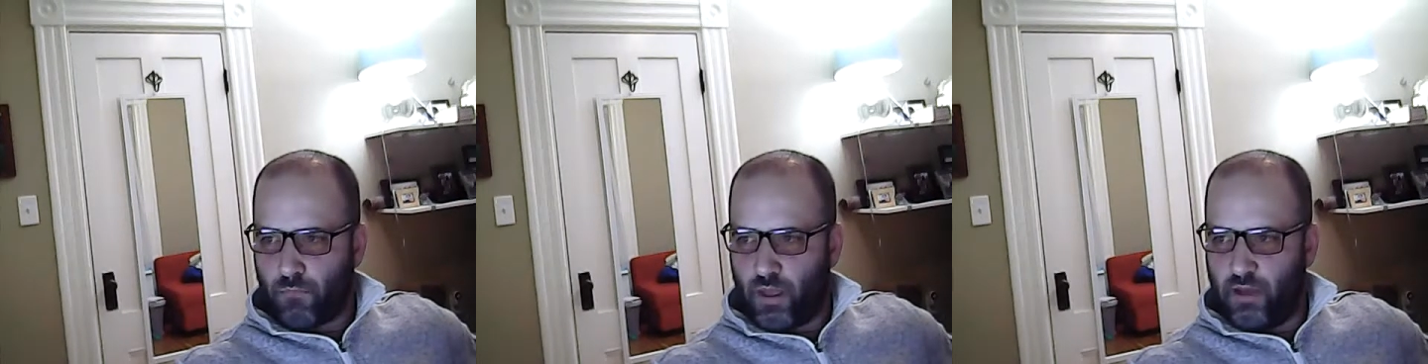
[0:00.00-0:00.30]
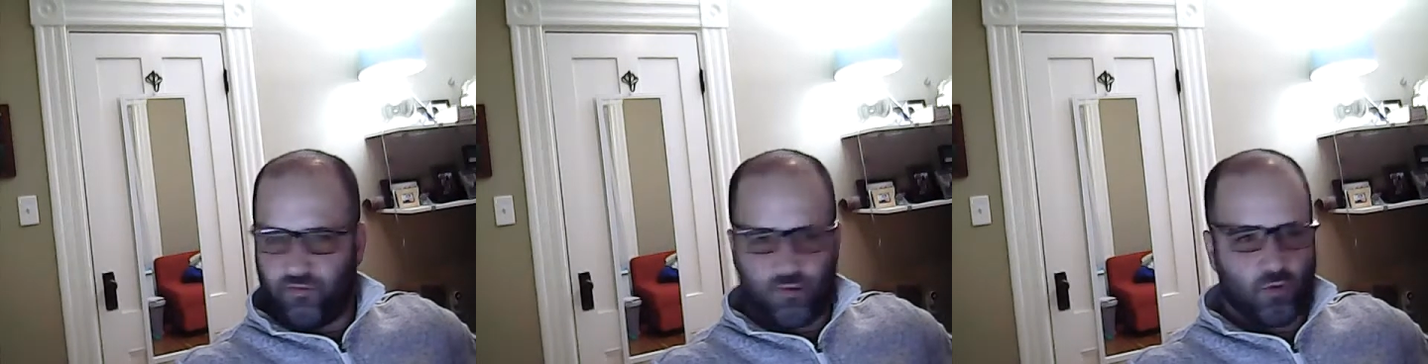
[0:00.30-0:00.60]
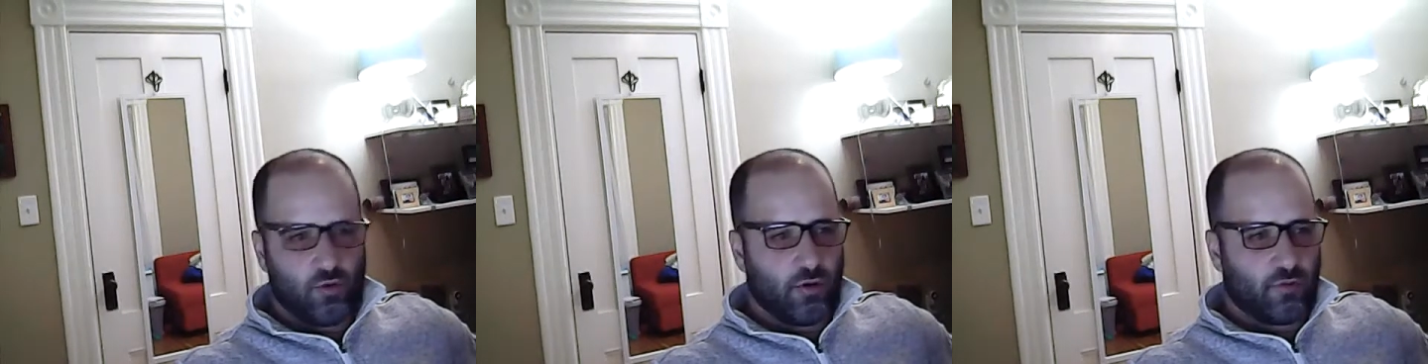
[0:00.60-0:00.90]
if you
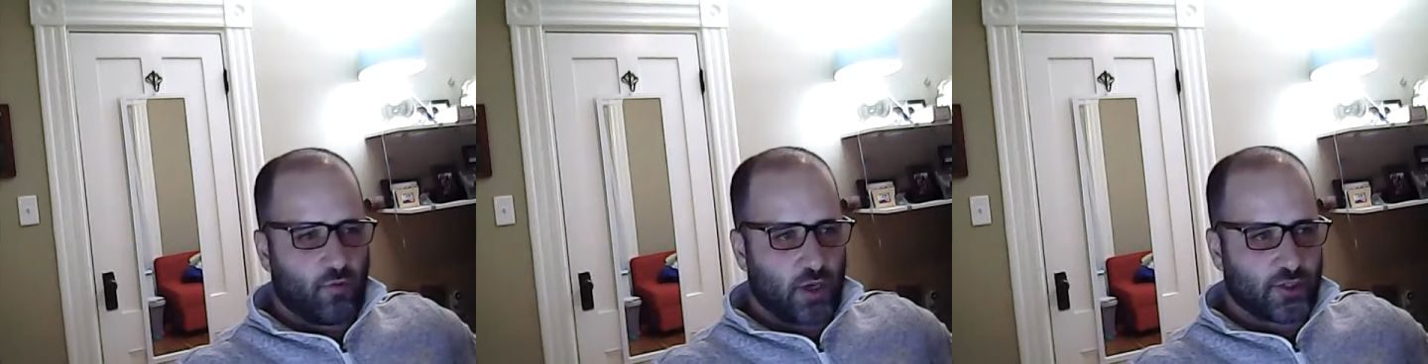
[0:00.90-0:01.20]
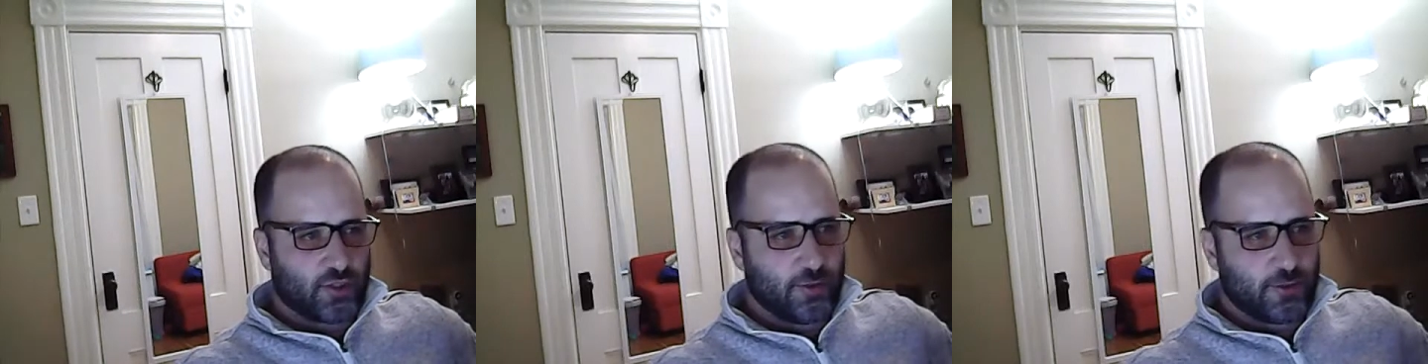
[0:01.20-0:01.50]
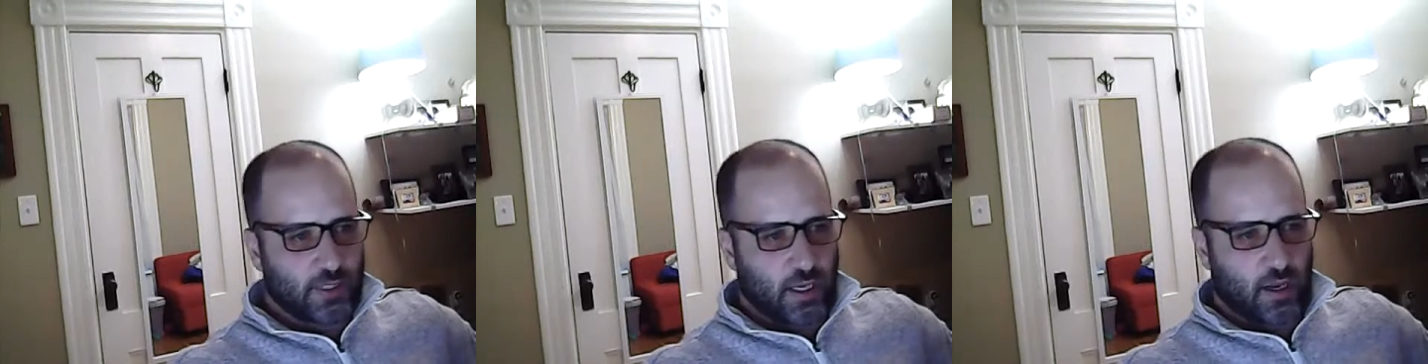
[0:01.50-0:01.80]
do have
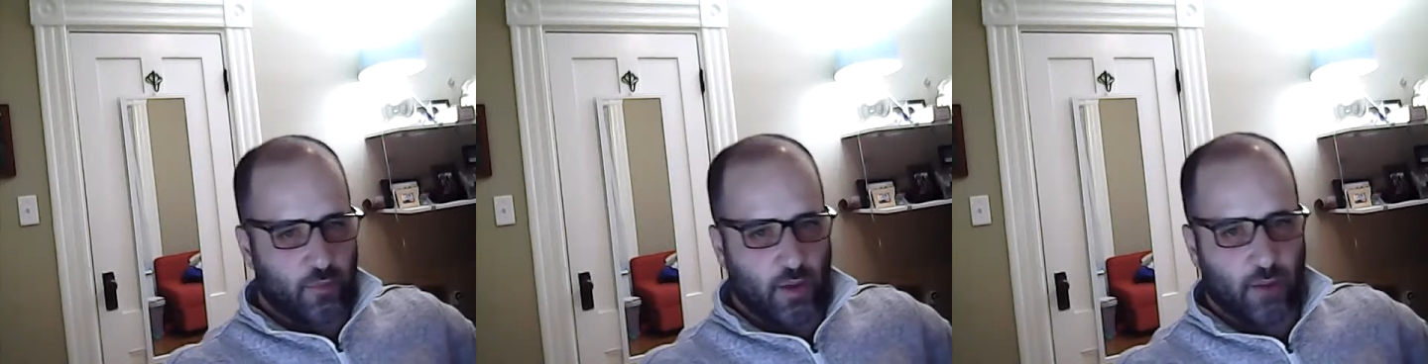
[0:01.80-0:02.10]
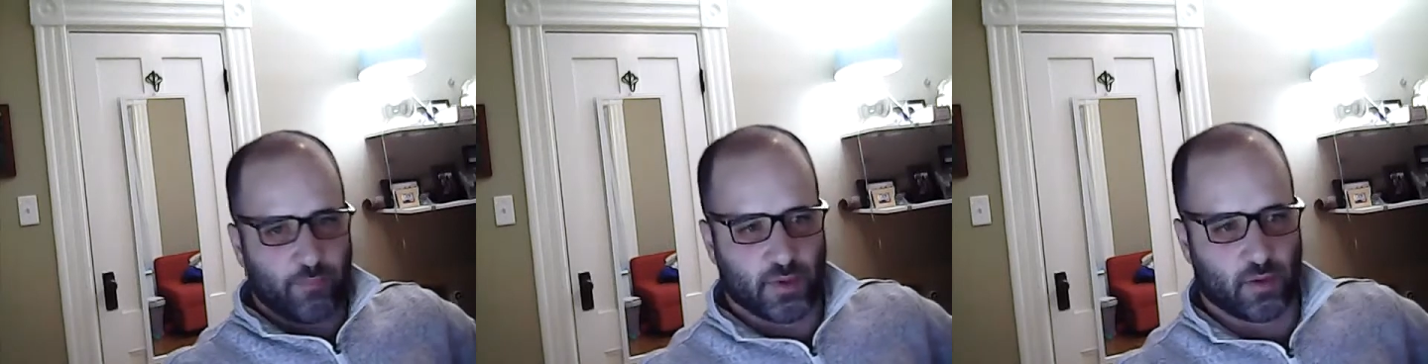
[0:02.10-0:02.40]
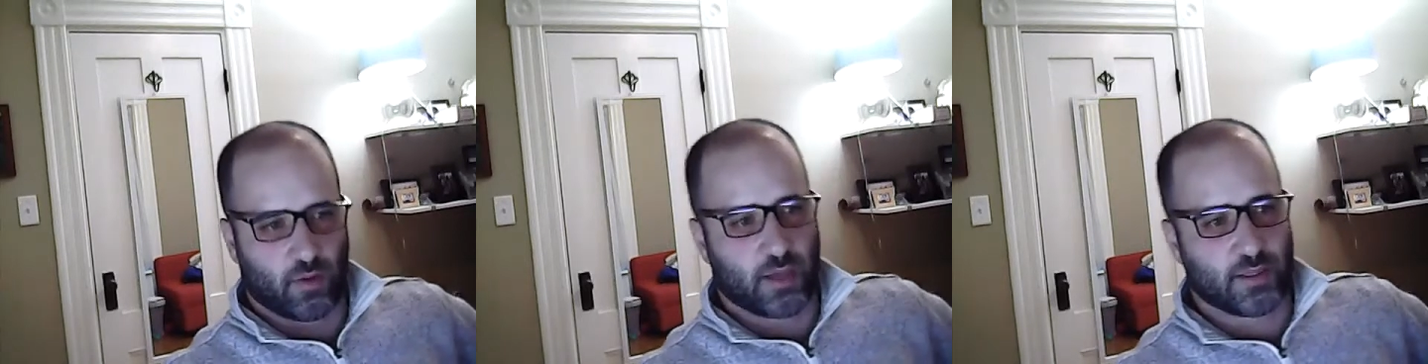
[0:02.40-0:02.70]
questions that come up, and a
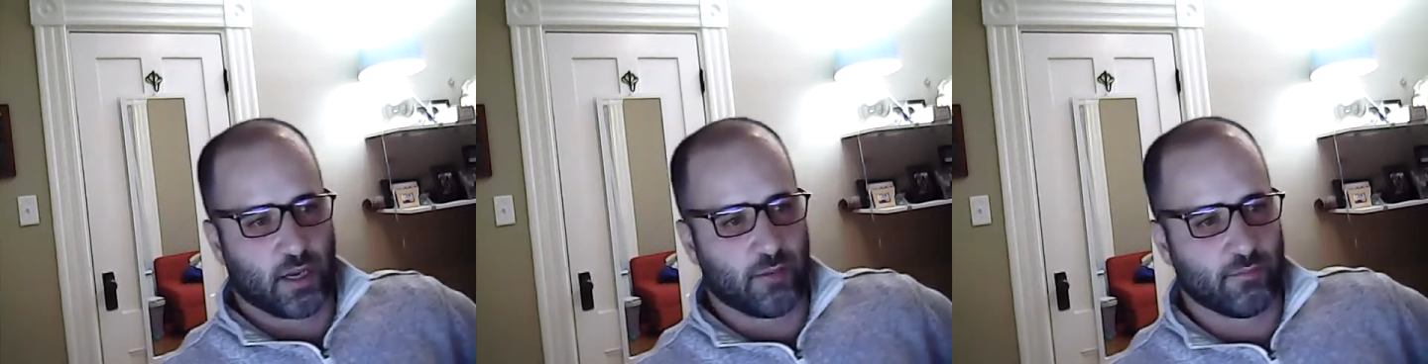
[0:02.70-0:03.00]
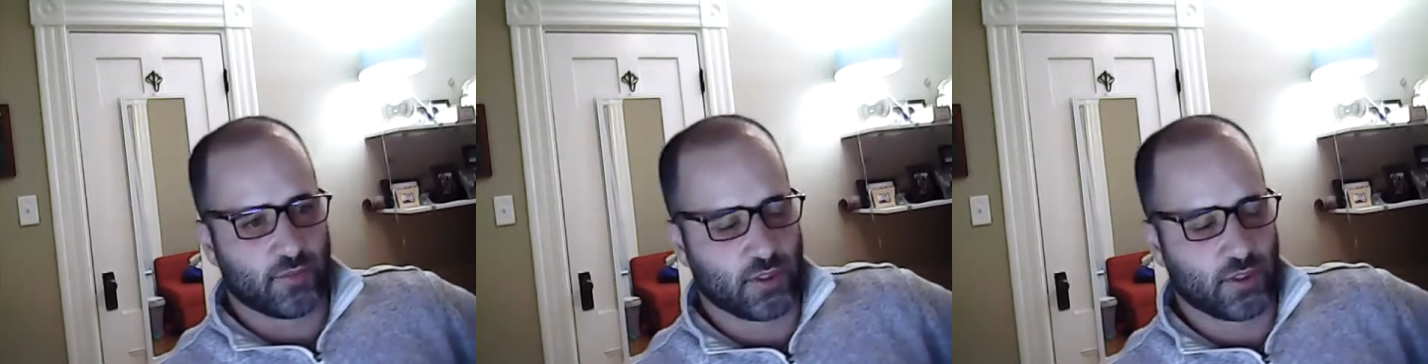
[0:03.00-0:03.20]
lot of times,